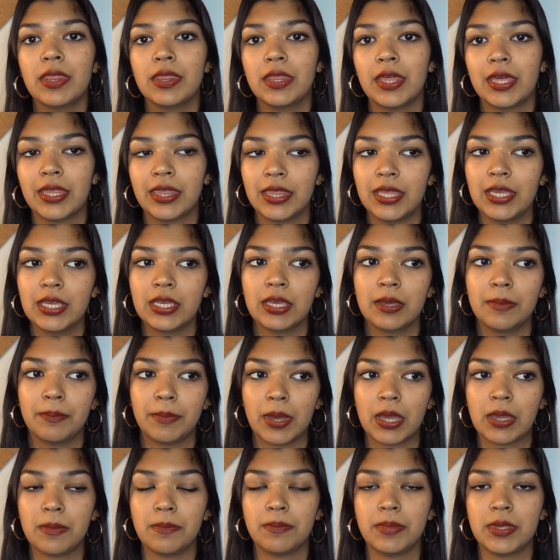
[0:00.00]
They think it
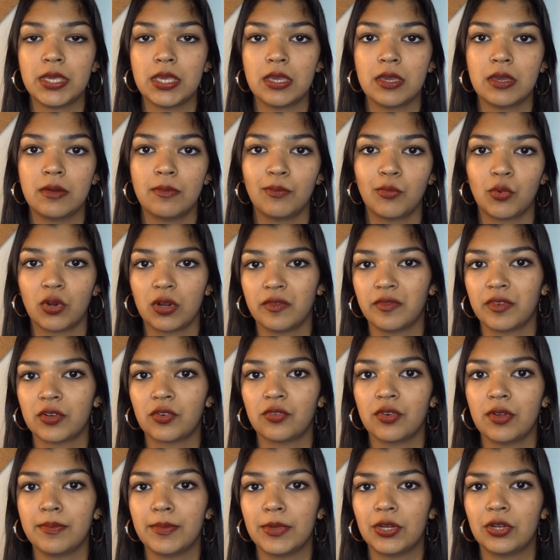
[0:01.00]
might be more of a
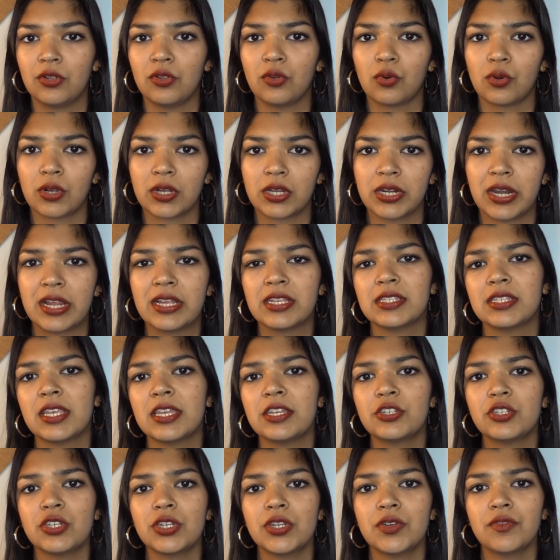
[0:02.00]
criminal
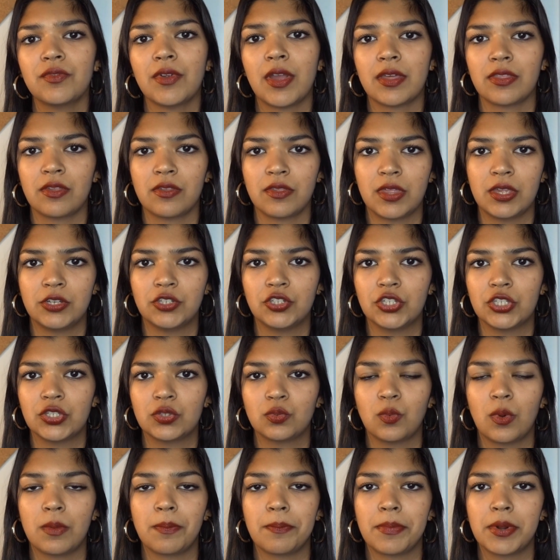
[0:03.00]
organization rather than
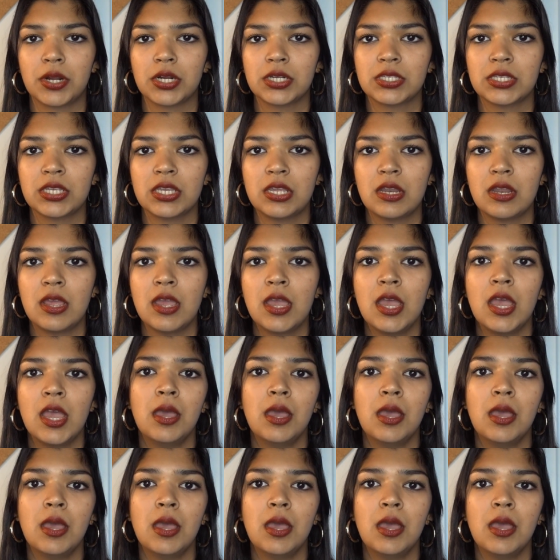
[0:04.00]
just one person,